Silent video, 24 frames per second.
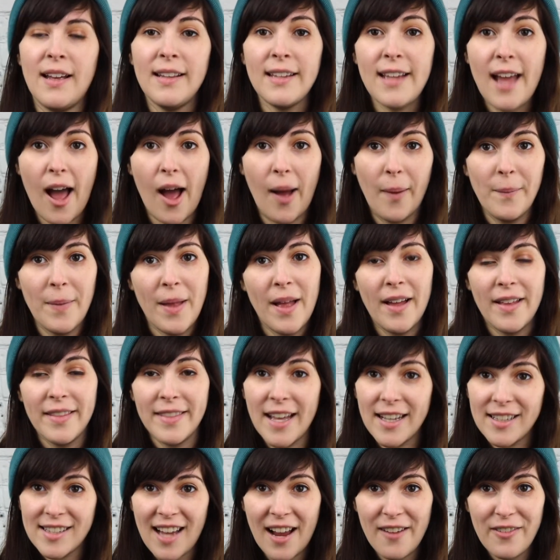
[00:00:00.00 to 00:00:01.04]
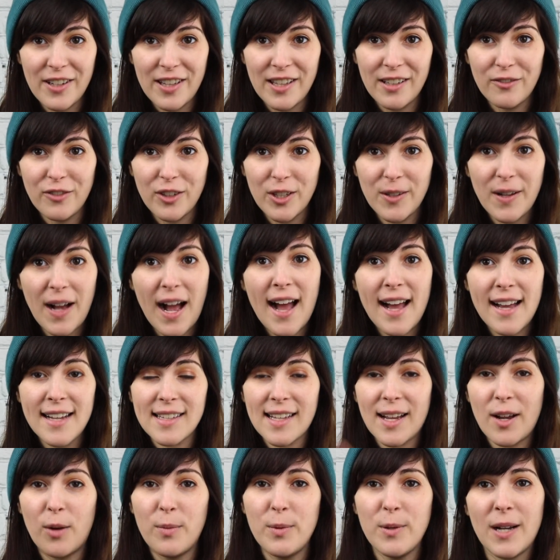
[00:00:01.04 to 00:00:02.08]
yeah, that's everything for you guys.
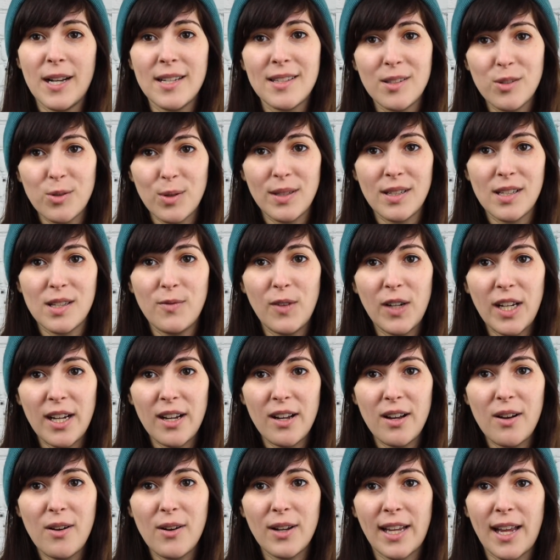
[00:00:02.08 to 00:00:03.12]
I hope you guys enjoyed this video.